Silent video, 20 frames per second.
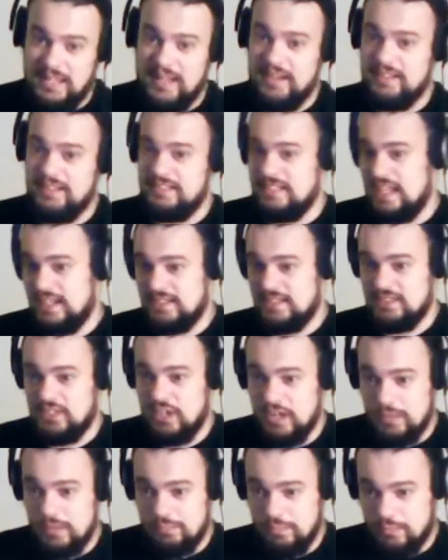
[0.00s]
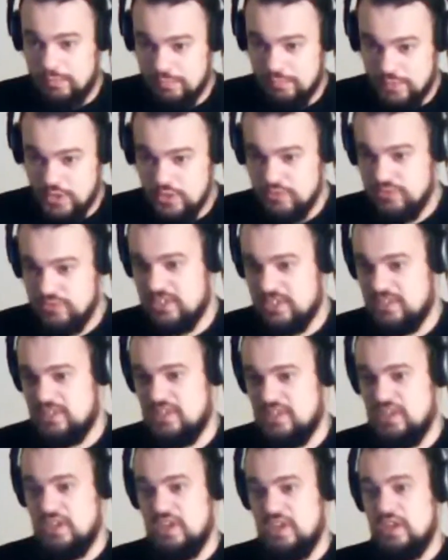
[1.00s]
That exact type of
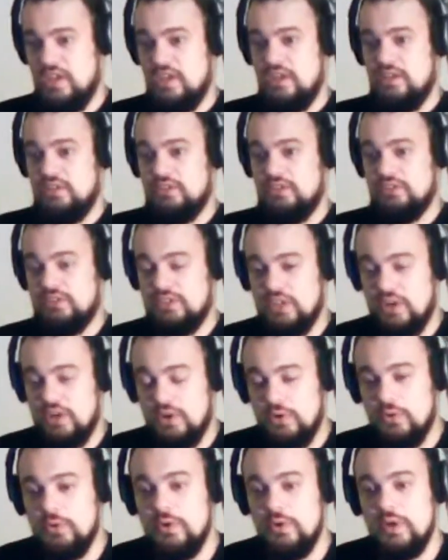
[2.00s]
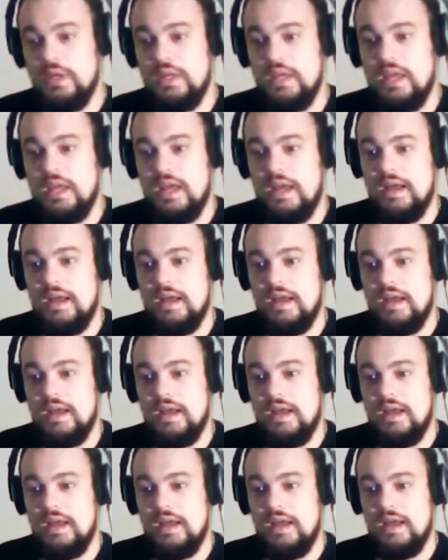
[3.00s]
music. So,
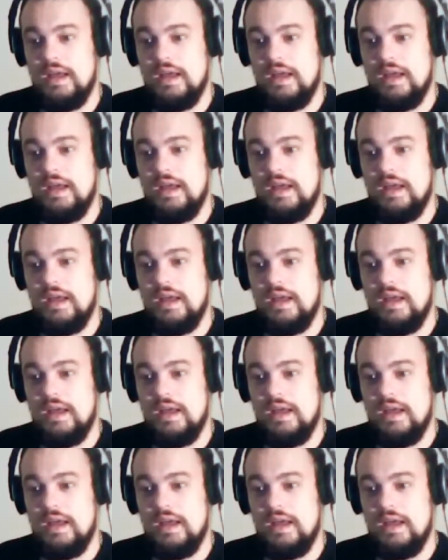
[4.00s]
I